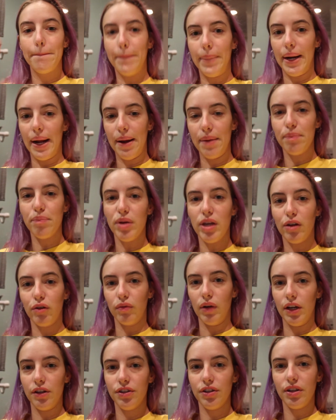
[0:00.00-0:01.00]
but I'm being
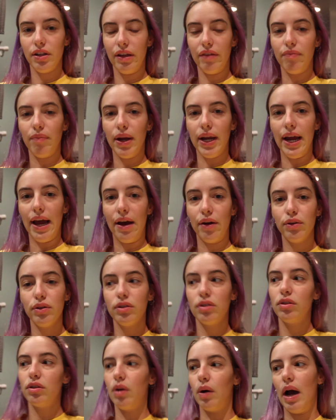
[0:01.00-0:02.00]
rushed to leave my house,
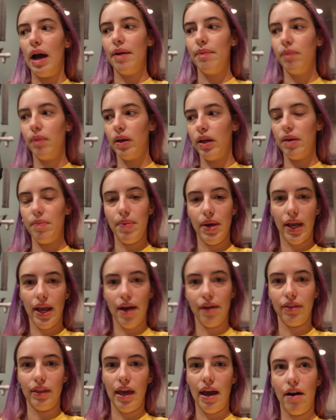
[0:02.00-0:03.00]
so I'm gonna pick
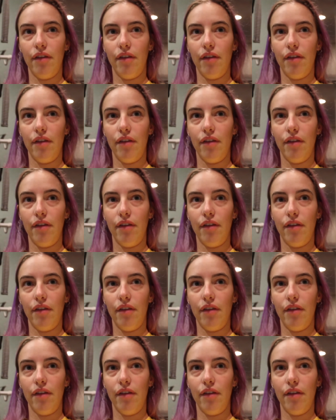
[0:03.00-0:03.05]
out the